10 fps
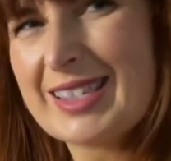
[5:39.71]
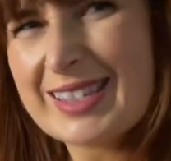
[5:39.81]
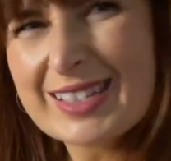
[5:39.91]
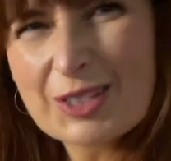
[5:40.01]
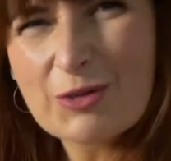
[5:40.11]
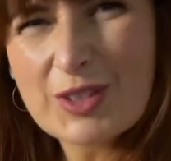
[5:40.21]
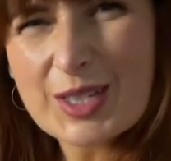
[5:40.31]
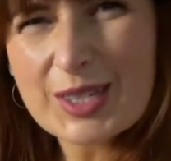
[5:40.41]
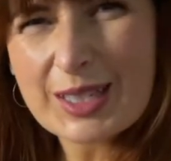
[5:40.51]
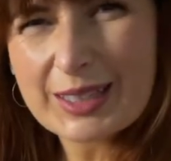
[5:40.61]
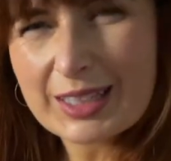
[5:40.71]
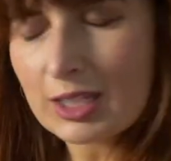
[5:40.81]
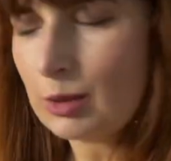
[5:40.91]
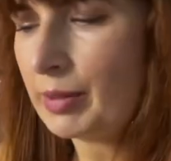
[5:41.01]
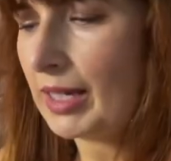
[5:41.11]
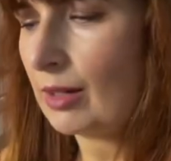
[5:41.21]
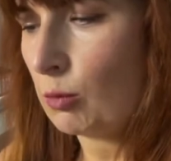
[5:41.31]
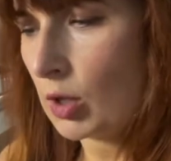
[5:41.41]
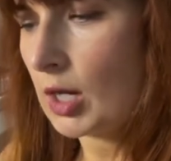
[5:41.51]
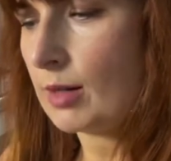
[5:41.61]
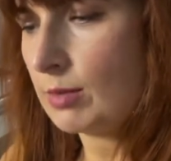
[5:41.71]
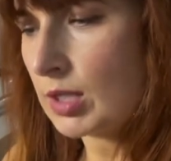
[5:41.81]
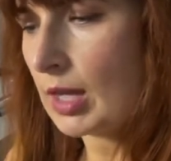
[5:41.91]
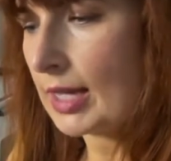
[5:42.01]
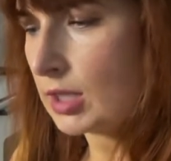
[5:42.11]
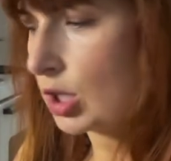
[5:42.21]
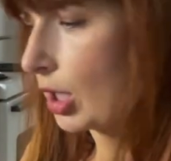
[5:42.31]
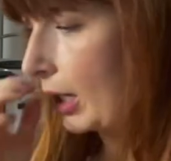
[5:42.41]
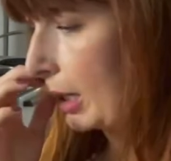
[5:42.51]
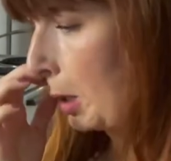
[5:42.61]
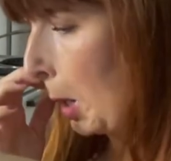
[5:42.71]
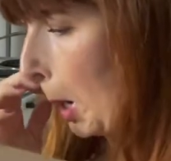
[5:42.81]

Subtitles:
Still feels a little bit warm, so that's good.